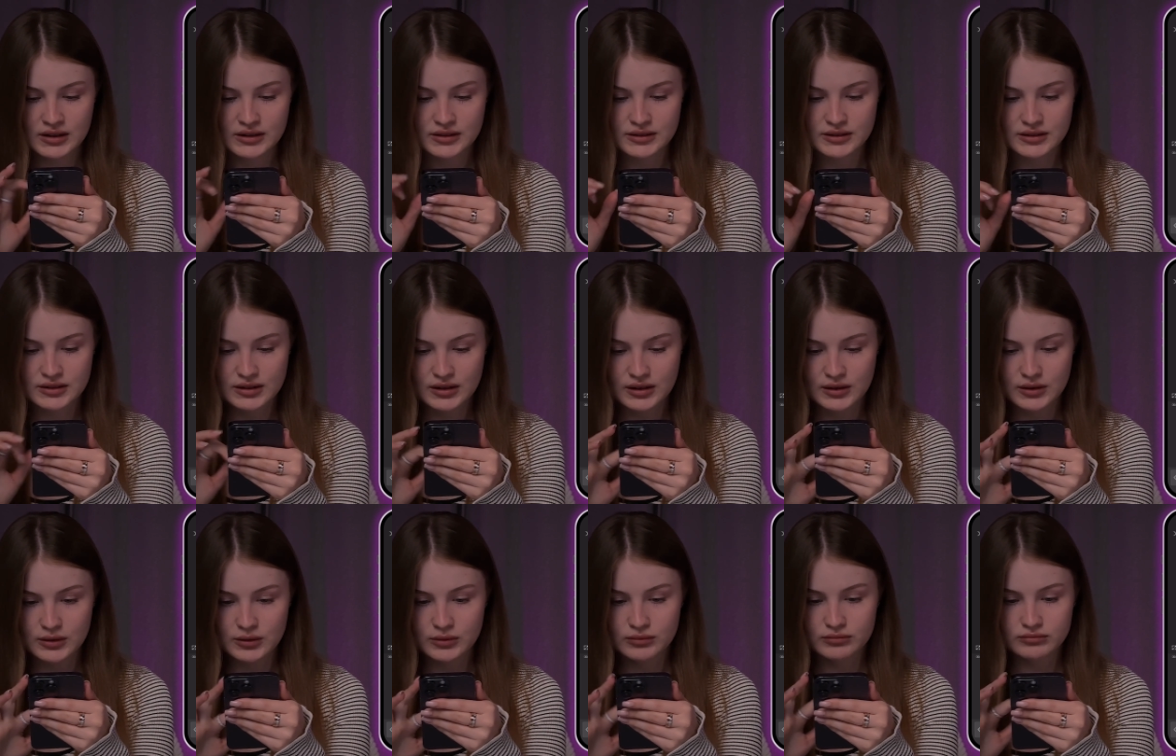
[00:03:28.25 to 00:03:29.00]

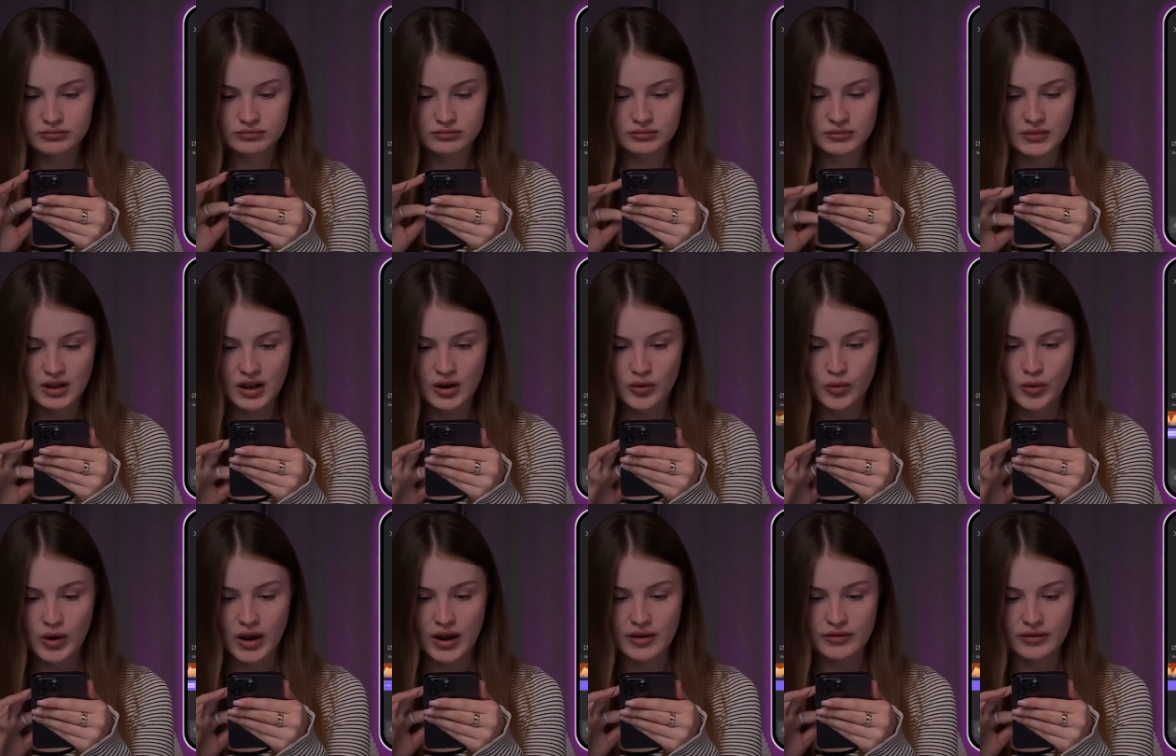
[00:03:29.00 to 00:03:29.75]
So
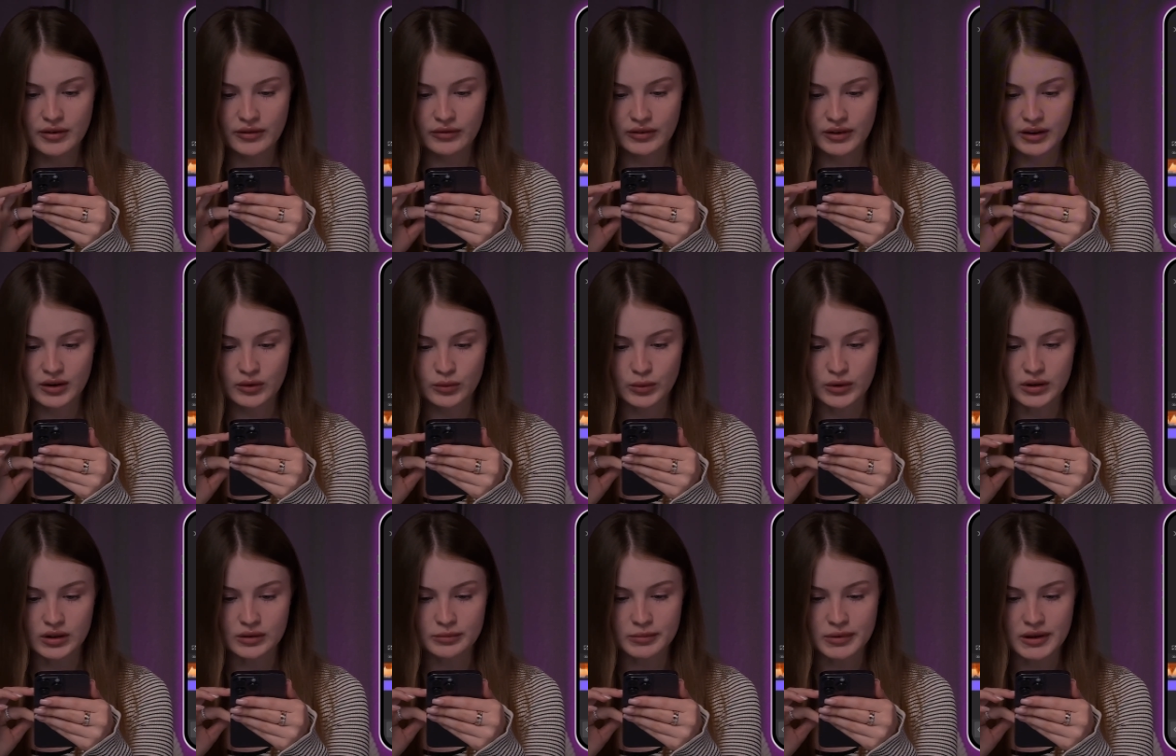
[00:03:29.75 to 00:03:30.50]
now everything
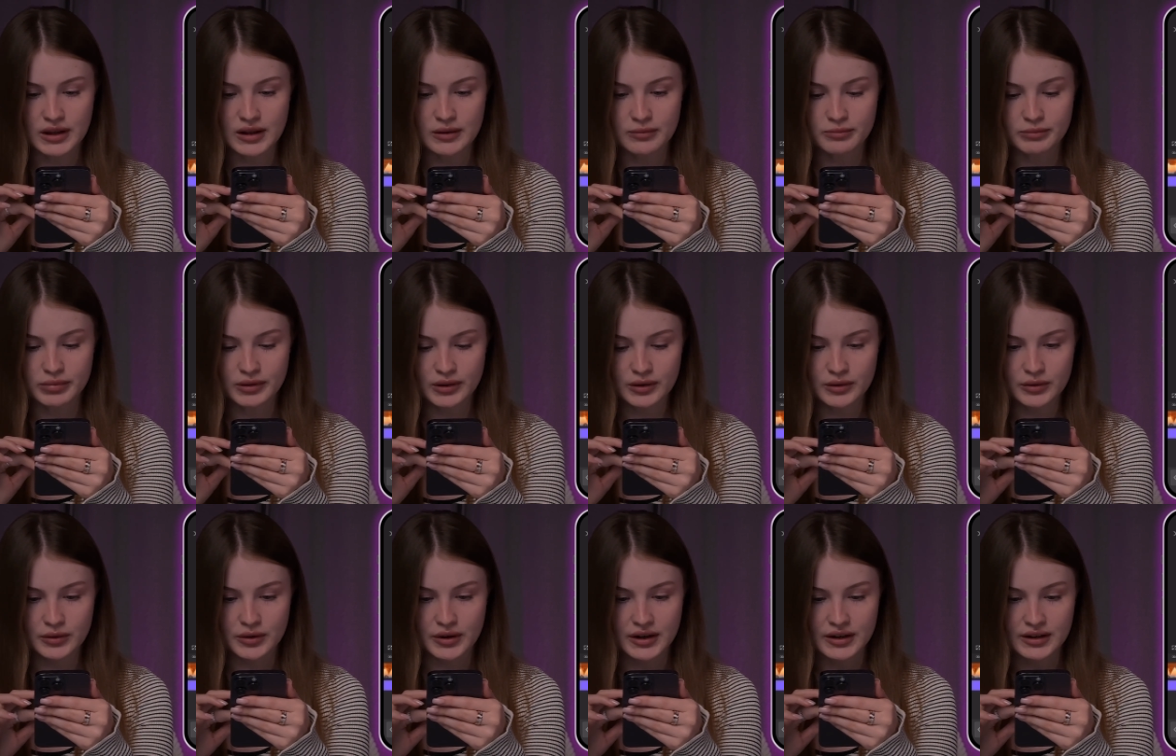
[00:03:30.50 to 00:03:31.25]
will be
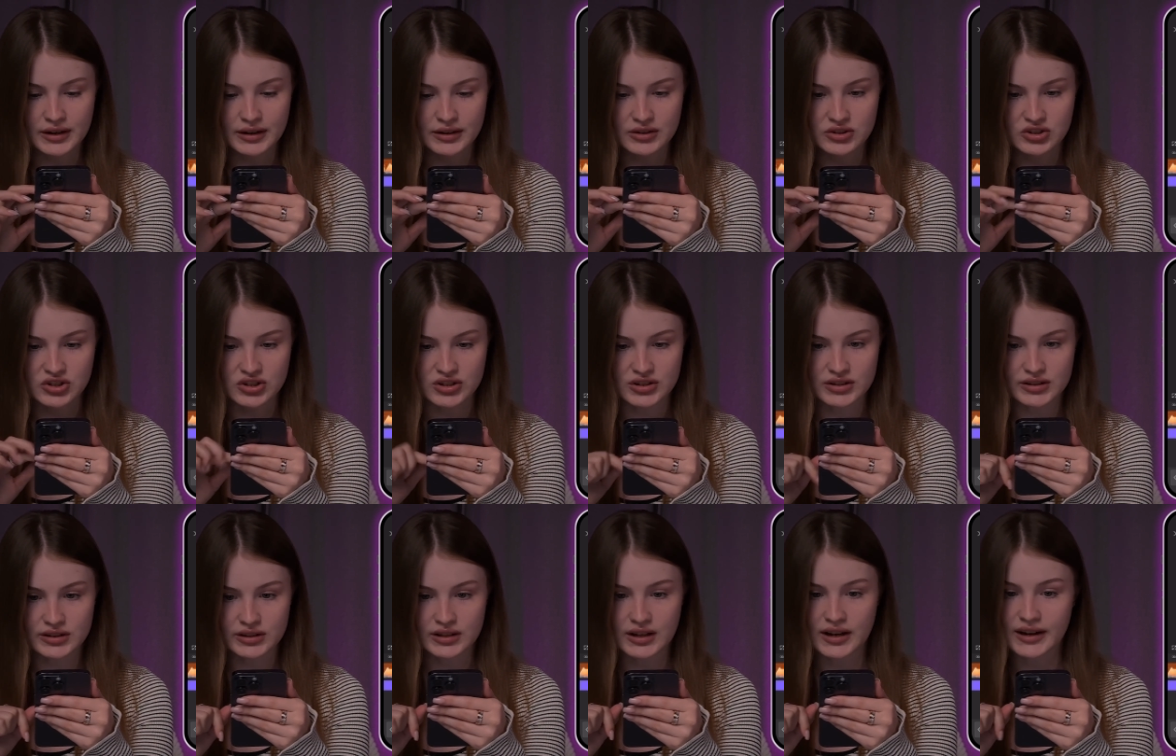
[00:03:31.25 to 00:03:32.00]
blurred
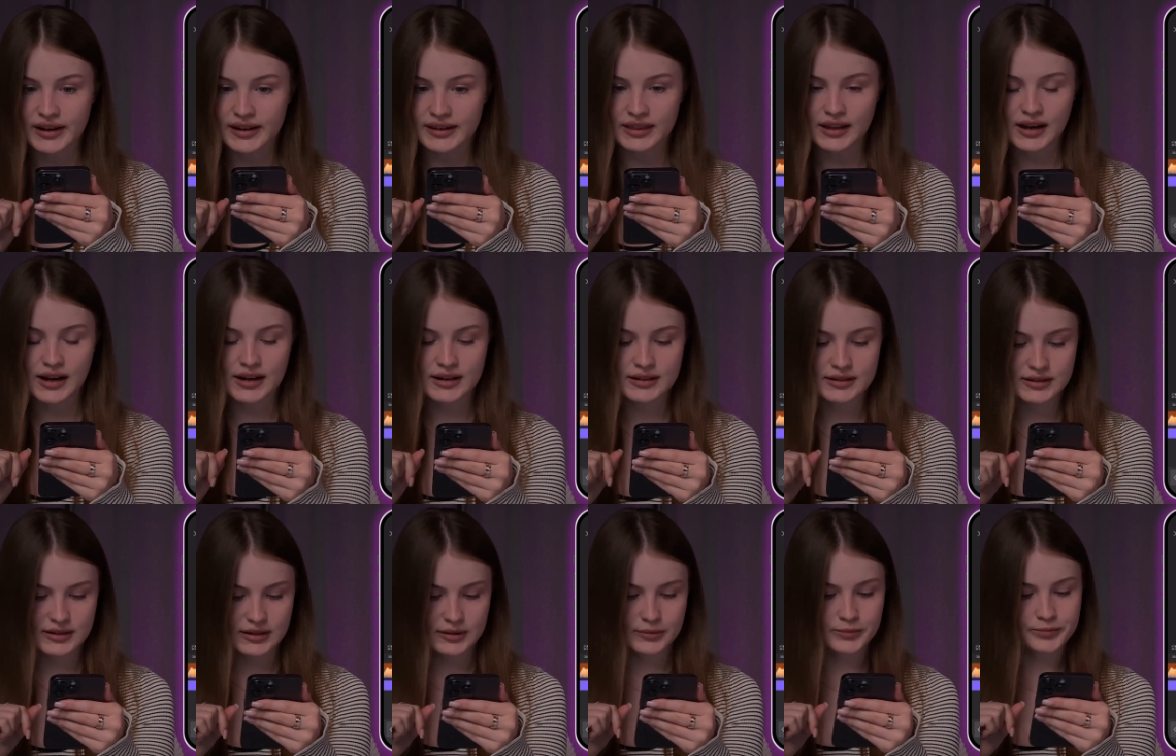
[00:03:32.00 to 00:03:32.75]
just like
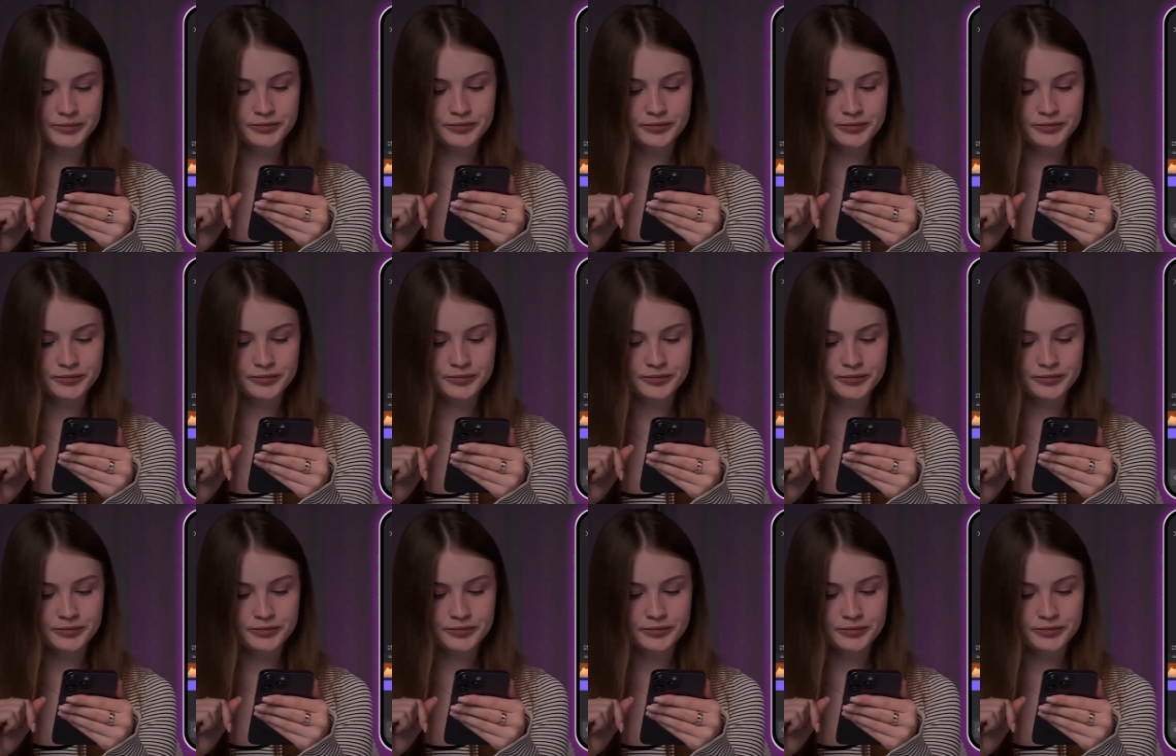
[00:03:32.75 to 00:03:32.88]
that,